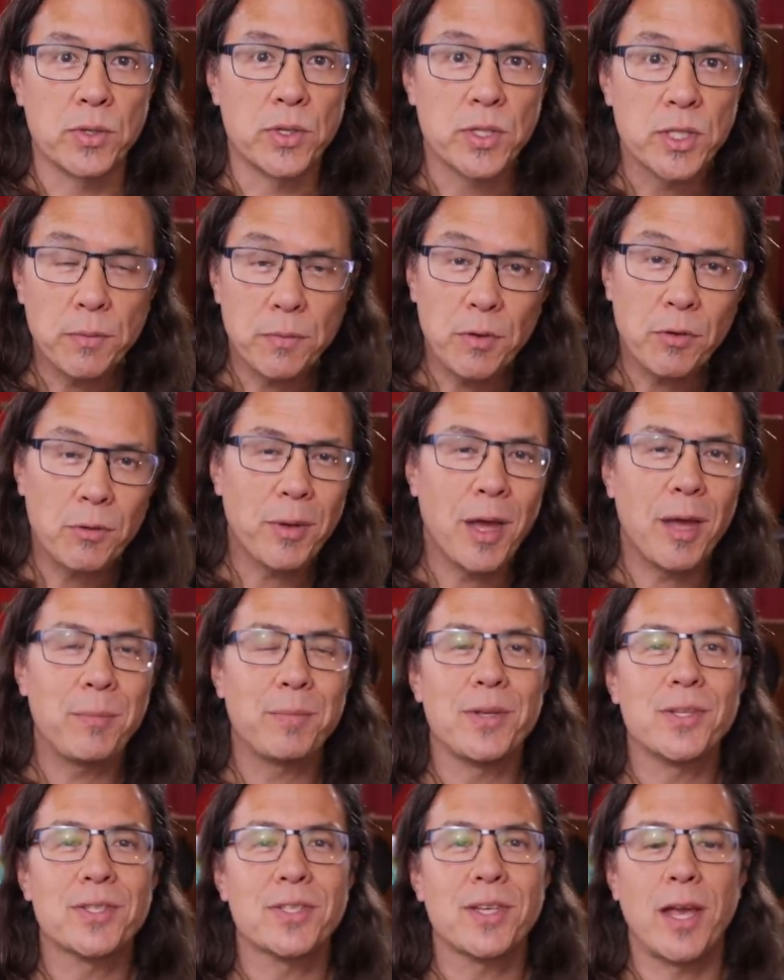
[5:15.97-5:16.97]
And some of you might
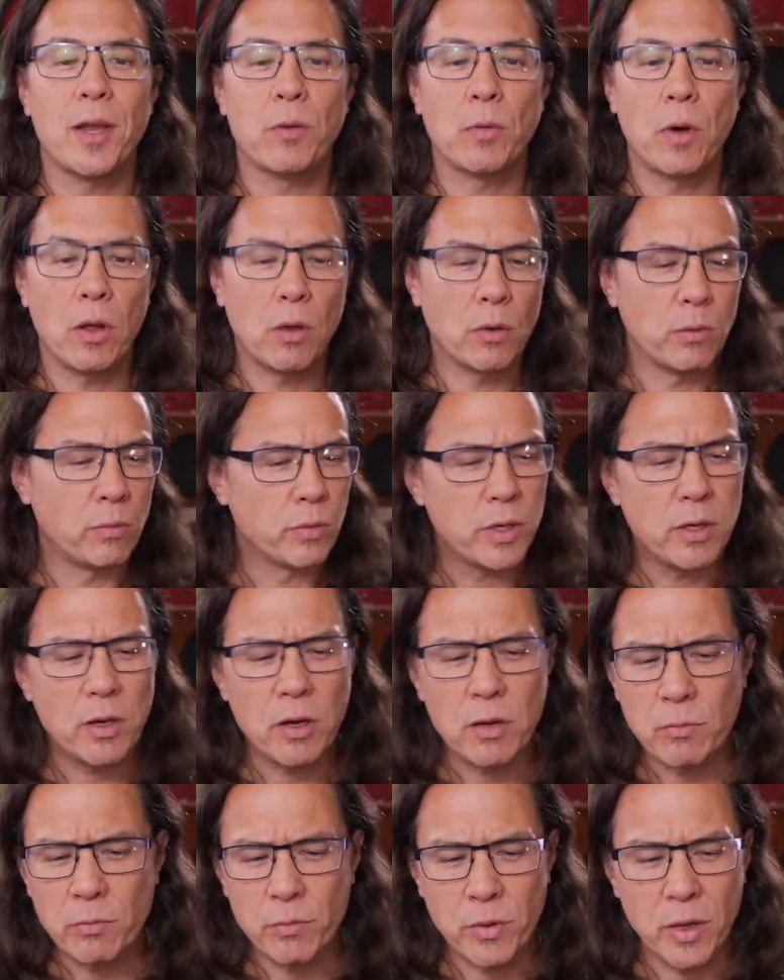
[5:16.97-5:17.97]
be saying, well, you
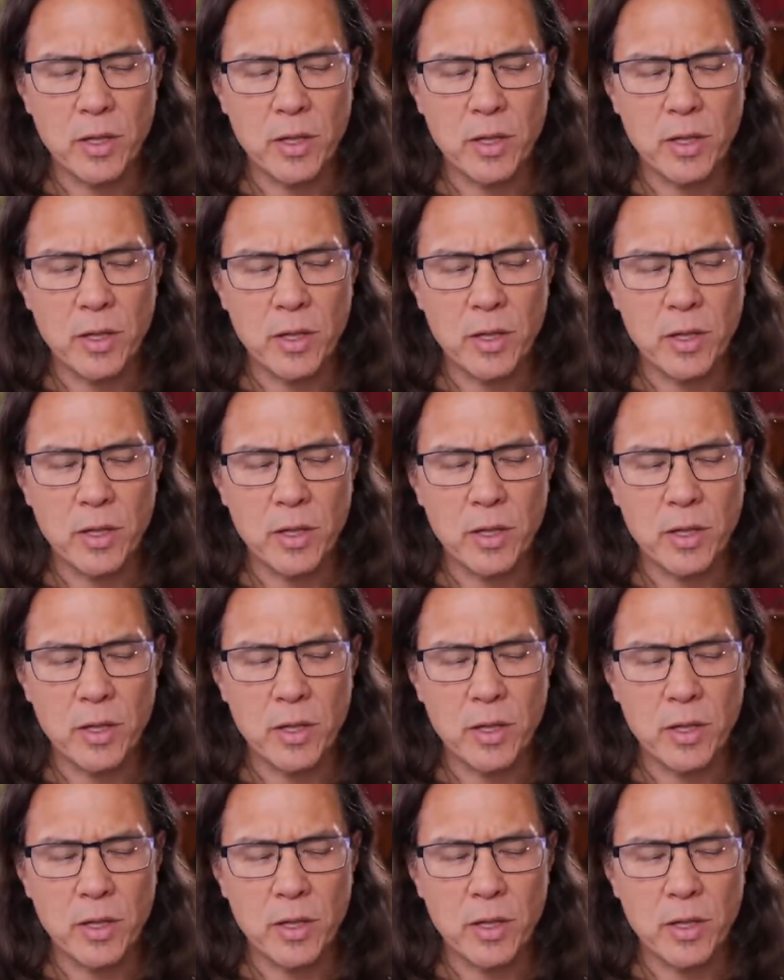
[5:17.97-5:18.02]
know,